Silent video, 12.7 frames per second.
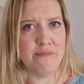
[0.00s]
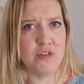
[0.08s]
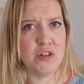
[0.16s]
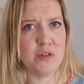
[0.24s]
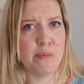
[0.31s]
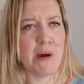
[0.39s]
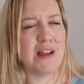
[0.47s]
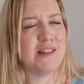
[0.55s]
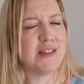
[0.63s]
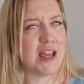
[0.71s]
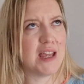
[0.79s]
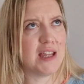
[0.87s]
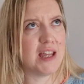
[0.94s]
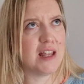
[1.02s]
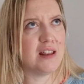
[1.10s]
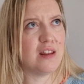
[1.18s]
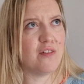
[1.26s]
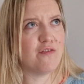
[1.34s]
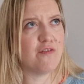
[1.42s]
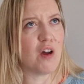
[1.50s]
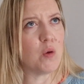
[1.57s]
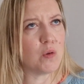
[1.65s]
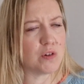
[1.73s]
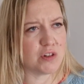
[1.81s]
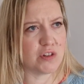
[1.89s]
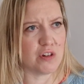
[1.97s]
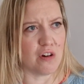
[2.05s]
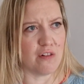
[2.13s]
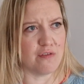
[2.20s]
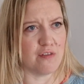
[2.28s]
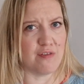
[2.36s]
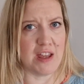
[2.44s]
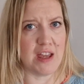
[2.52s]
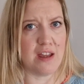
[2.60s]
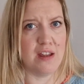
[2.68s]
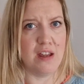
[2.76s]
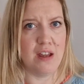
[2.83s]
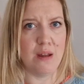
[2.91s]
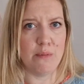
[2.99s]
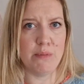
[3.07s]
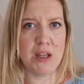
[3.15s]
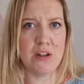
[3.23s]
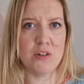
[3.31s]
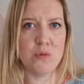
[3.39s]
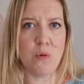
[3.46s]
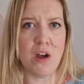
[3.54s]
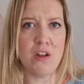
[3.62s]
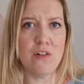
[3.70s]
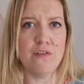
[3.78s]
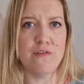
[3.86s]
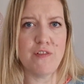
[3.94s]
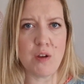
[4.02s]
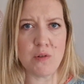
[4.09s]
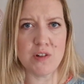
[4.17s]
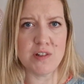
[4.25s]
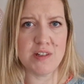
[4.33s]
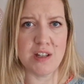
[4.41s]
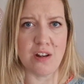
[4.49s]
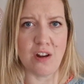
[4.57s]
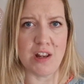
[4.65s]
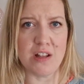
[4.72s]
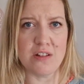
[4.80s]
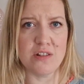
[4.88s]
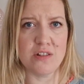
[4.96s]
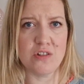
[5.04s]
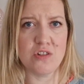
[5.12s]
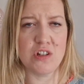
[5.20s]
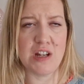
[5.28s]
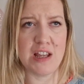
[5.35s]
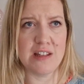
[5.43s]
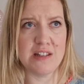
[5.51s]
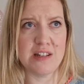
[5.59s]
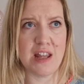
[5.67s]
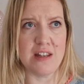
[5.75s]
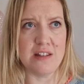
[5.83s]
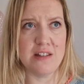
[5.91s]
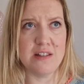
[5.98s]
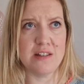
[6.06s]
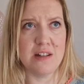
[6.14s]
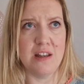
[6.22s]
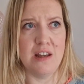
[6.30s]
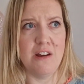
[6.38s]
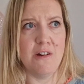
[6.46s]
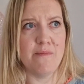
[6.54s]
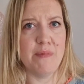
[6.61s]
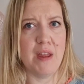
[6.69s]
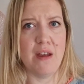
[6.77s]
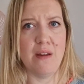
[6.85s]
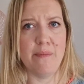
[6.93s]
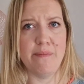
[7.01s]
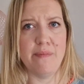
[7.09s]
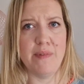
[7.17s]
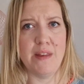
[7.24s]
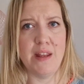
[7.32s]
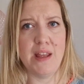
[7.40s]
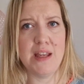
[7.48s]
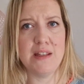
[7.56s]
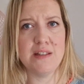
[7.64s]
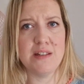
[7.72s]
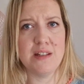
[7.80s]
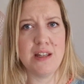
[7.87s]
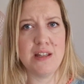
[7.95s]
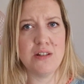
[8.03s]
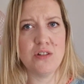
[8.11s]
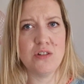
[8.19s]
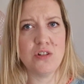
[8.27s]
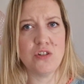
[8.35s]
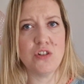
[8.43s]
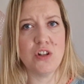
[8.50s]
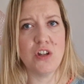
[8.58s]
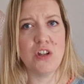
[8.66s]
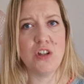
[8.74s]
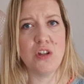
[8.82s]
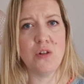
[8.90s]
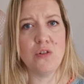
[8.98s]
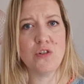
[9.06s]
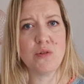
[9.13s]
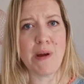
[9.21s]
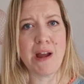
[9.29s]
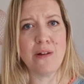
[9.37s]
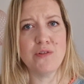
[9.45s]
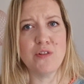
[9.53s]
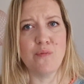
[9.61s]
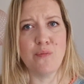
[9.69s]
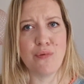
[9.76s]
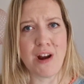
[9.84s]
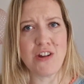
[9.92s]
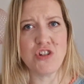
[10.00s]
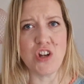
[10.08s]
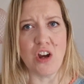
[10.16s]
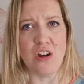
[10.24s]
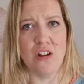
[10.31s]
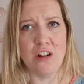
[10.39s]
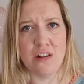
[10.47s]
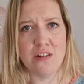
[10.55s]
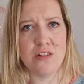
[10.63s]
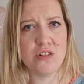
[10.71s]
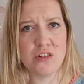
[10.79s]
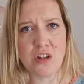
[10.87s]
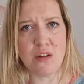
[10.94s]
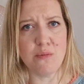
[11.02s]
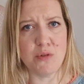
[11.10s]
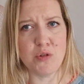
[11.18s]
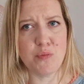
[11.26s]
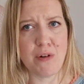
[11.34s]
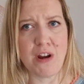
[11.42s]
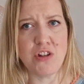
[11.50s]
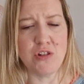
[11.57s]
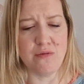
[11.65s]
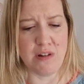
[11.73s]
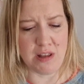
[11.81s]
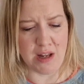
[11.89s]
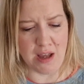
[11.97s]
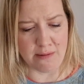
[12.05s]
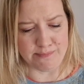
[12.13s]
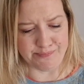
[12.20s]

just by taking the focus off of it, because while you're focusing on it to such an extent, it's such a huge amount of pressure. There's so much pressure in that.